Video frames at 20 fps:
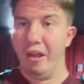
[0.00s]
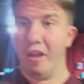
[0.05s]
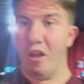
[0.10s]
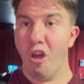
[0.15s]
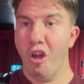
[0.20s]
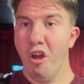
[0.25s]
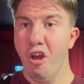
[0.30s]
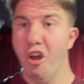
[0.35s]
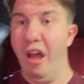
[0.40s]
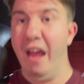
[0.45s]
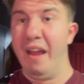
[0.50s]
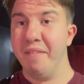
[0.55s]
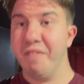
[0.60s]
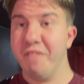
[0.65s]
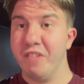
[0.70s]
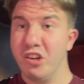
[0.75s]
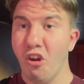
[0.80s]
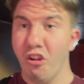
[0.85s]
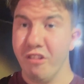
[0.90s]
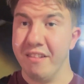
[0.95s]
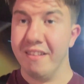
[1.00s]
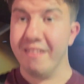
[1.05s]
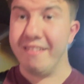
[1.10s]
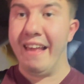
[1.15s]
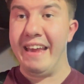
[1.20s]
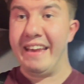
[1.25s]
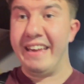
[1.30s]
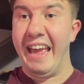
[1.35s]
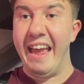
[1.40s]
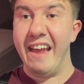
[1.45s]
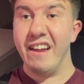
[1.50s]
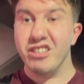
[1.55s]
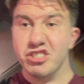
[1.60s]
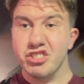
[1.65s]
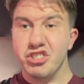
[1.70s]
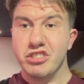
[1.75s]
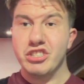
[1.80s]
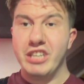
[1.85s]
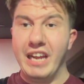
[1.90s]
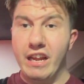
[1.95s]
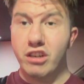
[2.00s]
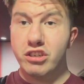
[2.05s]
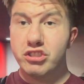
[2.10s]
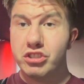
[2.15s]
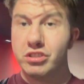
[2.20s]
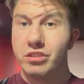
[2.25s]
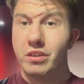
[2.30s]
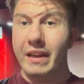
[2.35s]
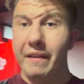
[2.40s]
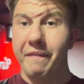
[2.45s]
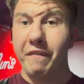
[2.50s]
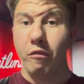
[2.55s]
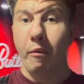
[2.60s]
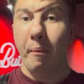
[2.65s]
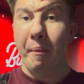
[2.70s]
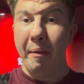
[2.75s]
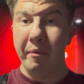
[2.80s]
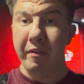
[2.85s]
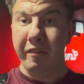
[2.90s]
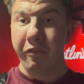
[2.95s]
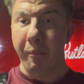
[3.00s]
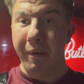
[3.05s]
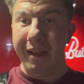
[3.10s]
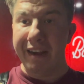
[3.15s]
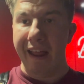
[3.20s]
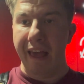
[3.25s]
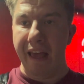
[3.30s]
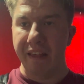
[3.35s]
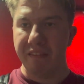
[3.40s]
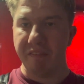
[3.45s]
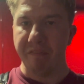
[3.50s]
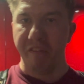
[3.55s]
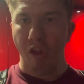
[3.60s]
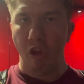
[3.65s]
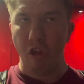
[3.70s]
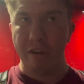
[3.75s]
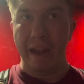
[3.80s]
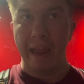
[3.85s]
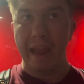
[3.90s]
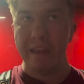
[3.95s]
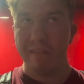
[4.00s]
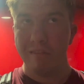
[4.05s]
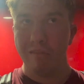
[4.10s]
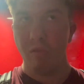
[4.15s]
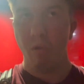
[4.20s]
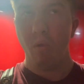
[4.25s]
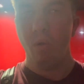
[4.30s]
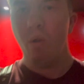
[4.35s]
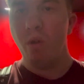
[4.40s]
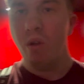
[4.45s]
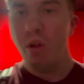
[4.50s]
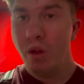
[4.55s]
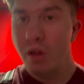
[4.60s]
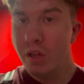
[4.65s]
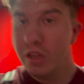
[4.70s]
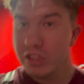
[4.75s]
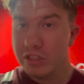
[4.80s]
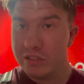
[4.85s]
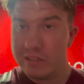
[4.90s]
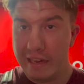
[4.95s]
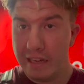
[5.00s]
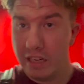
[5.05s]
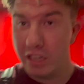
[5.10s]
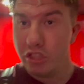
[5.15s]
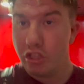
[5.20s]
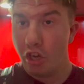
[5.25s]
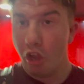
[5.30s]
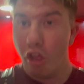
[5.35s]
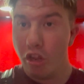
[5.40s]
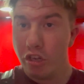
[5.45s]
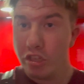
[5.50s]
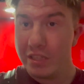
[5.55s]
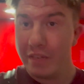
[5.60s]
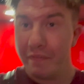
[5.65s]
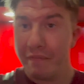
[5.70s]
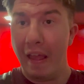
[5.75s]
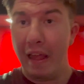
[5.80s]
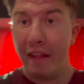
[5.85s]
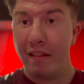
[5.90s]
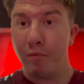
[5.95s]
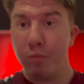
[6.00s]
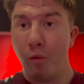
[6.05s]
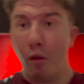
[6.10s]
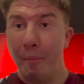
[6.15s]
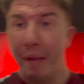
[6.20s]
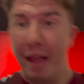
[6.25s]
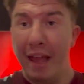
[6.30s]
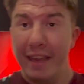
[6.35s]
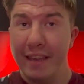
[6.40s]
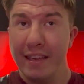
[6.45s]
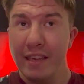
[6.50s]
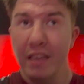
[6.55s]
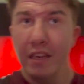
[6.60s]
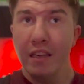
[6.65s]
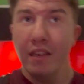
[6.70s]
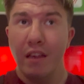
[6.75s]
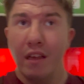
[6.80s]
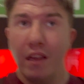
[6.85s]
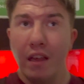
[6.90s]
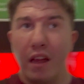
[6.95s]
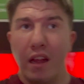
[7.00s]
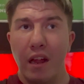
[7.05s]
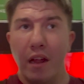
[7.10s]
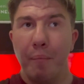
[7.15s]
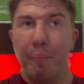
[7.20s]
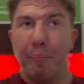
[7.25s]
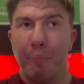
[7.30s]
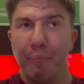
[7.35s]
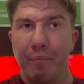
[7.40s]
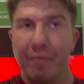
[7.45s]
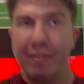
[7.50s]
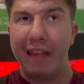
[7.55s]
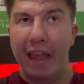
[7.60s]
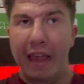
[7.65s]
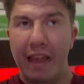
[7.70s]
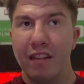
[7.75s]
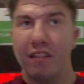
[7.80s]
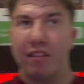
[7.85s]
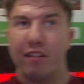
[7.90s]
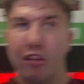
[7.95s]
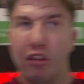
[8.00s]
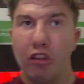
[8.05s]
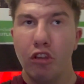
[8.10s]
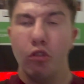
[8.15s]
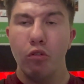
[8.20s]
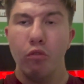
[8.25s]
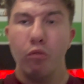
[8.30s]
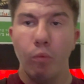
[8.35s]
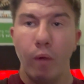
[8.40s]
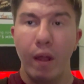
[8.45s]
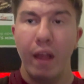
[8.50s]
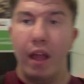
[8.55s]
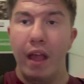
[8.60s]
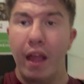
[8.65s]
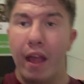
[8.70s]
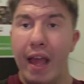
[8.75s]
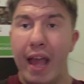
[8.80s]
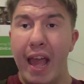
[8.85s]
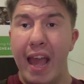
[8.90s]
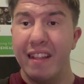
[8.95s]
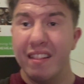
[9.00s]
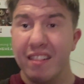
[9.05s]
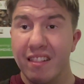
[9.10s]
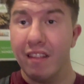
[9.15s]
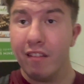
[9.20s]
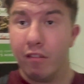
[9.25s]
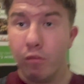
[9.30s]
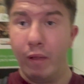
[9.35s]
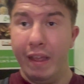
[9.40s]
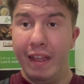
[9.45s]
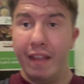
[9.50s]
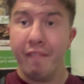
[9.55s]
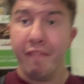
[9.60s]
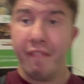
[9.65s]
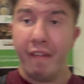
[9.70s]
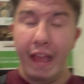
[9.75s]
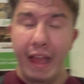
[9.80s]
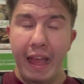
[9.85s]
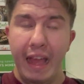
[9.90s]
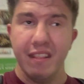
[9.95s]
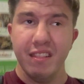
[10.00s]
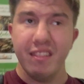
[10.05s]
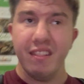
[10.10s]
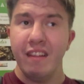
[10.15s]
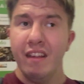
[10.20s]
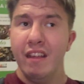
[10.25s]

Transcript: Oh, I forgot to say, if you remember from my last vlog, I saw Jay and Josh. That's what my day two ended with, and